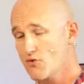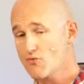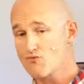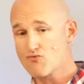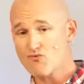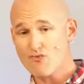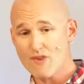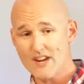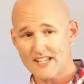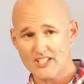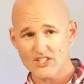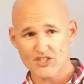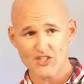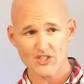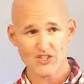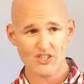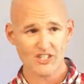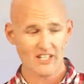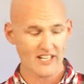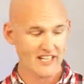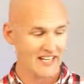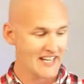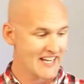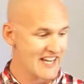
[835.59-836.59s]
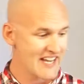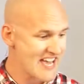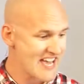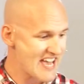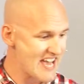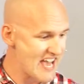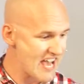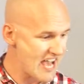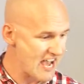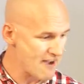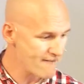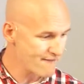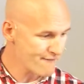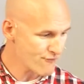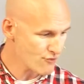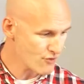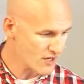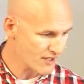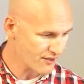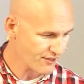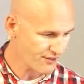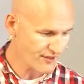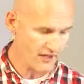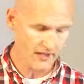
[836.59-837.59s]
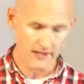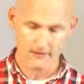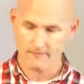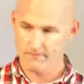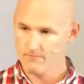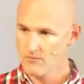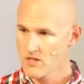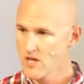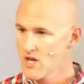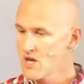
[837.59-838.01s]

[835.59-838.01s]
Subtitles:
Risk everything.